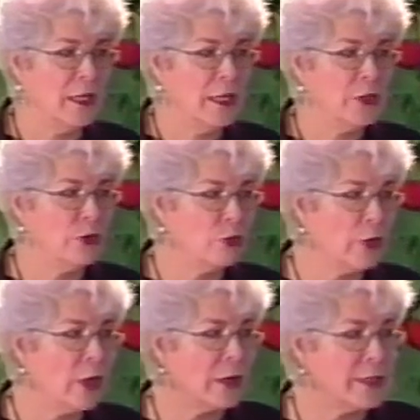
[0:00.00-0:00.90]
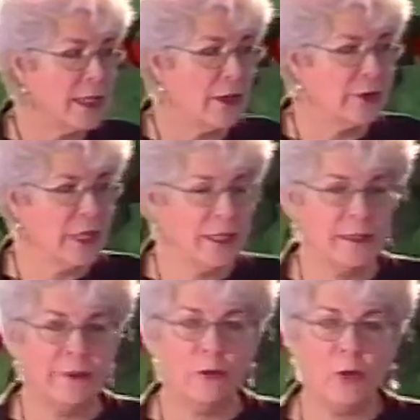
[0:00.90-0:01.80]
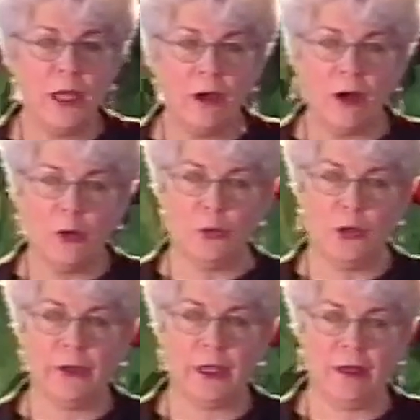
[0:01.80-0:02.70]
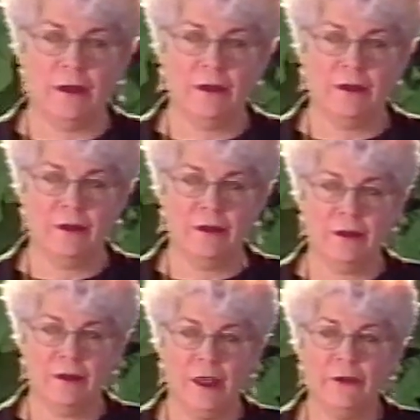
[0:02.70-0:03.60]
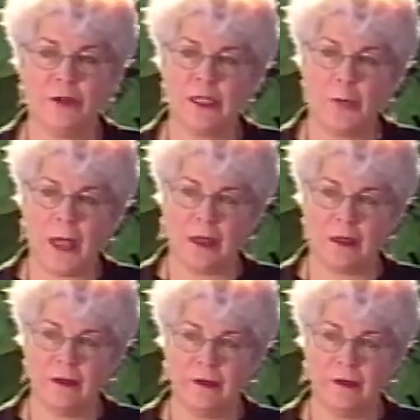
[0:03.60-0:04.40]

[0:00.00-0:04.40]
to treat ourselves as if we are worthy of respect.